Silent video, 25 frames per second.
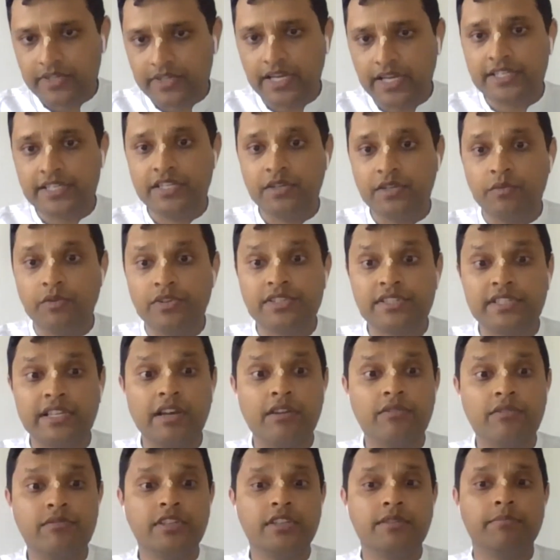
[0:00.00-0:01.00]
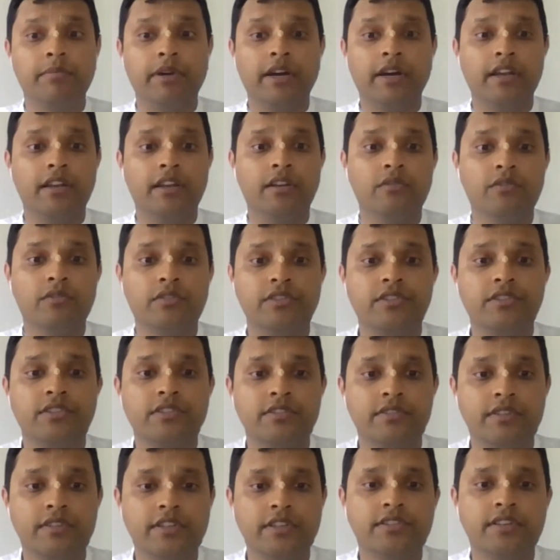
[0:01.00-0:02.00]
as it was sounded by Lord
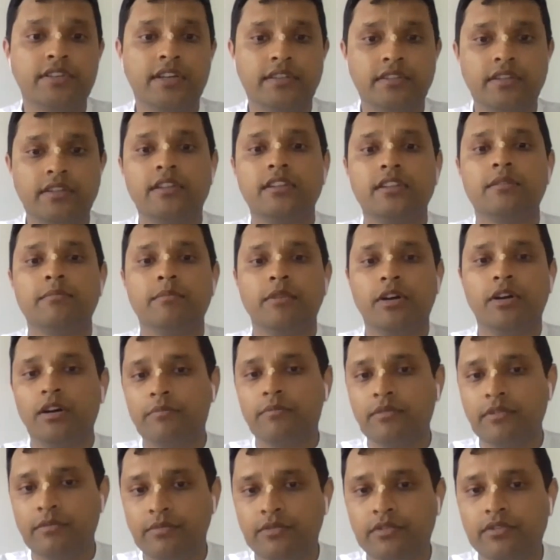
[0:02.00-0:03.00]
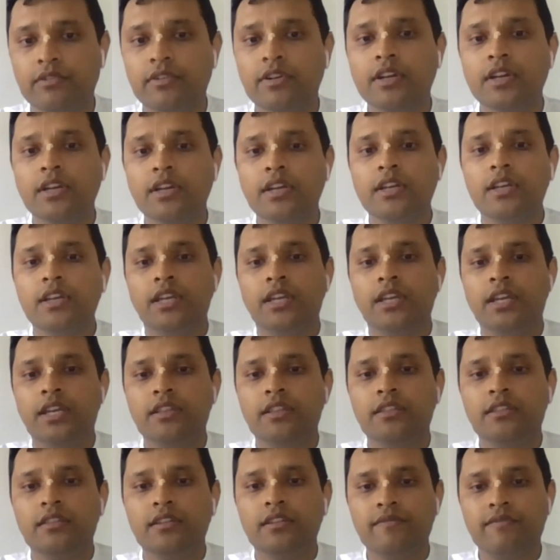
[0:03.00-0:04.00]
Sri Chaitanya Mahaprabhu
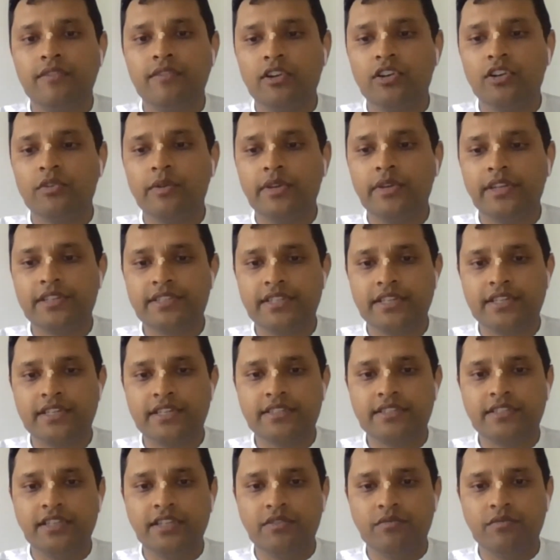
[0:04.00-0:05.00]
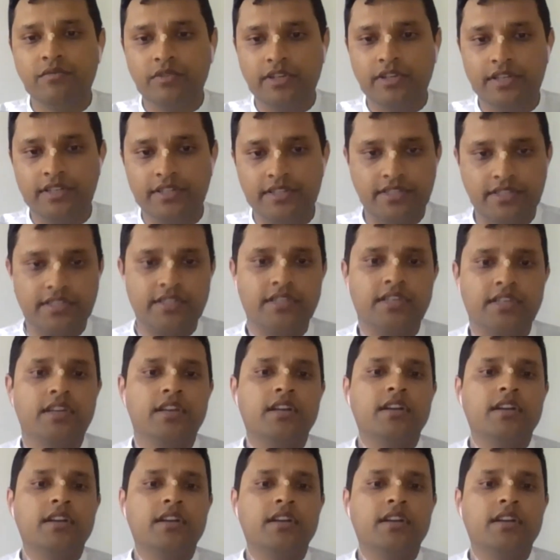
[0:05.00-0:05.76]
in the following 16 words.